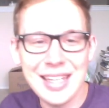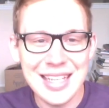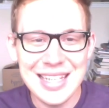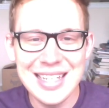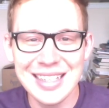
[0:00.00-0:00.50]

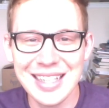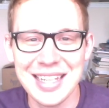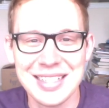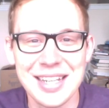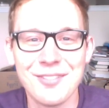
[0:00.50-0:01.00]
he,
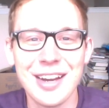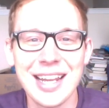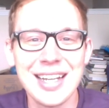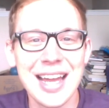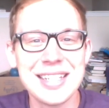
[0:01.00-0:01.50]
like, didn't
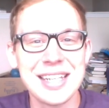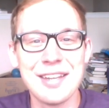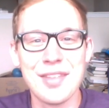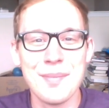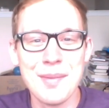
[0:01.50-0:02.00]
recognize any
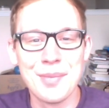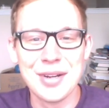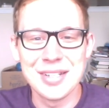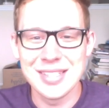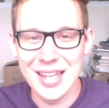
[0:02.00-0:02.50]
of the
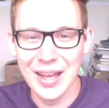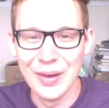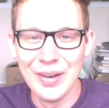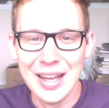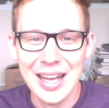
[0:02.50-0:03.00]
members,
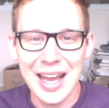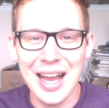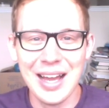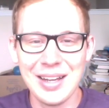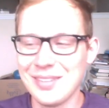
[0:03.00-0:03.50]
so,
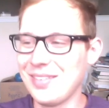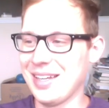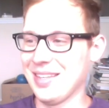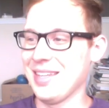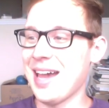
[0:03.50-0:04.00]

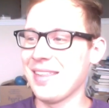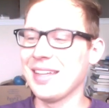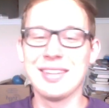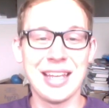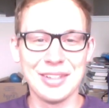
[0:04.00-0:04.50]
yeah,
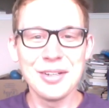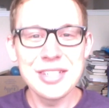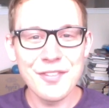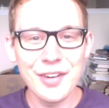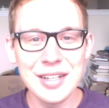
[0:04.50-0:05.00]
they look
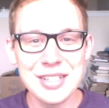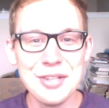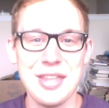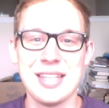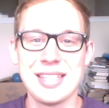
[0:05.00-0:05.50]
different,
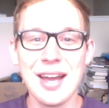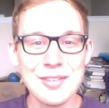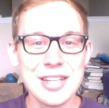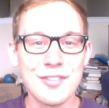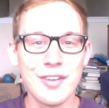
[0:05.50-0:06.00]
too. They
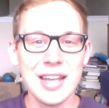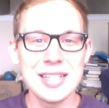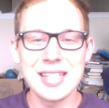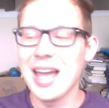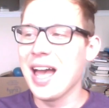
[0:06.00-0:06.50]
sound different.